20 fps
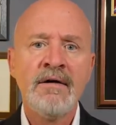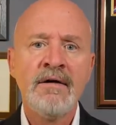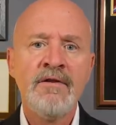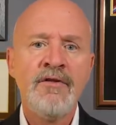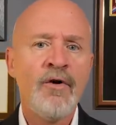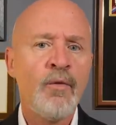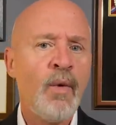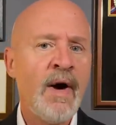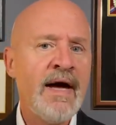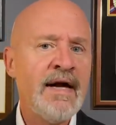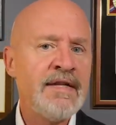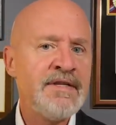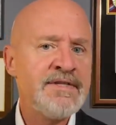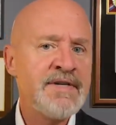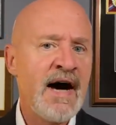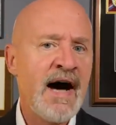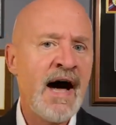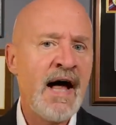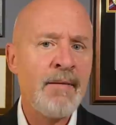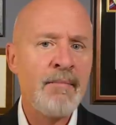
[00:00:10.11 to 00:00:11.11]
the way
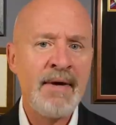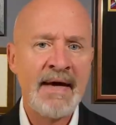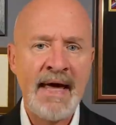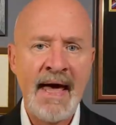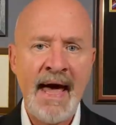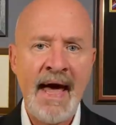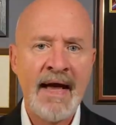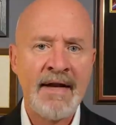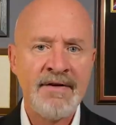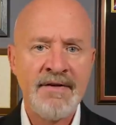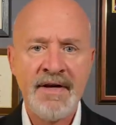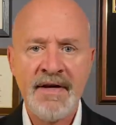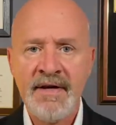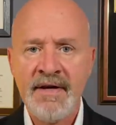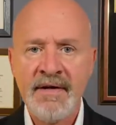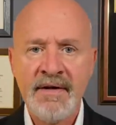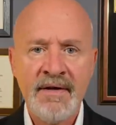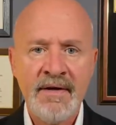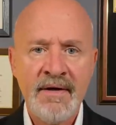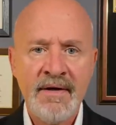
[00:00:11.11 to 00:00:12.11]
Don McGahn did.
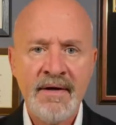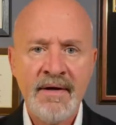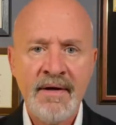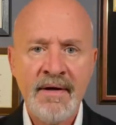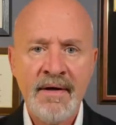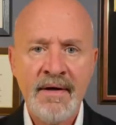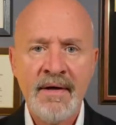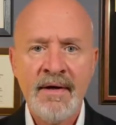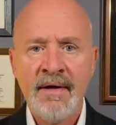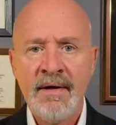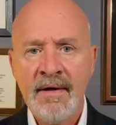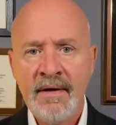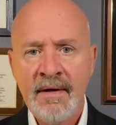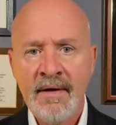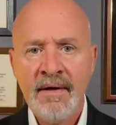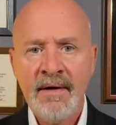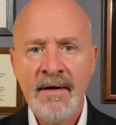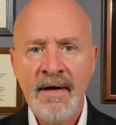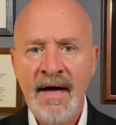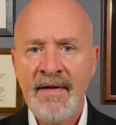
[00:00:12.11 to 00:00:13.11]

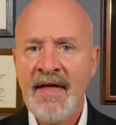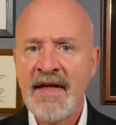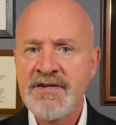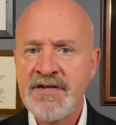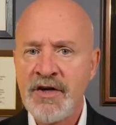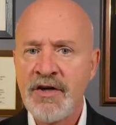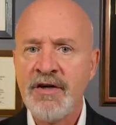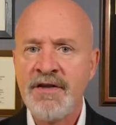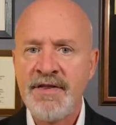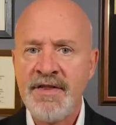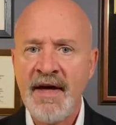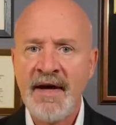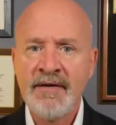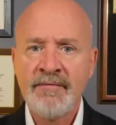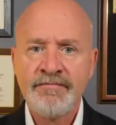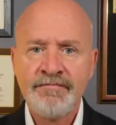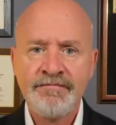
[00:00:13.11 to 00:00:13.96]
And that's a good thing,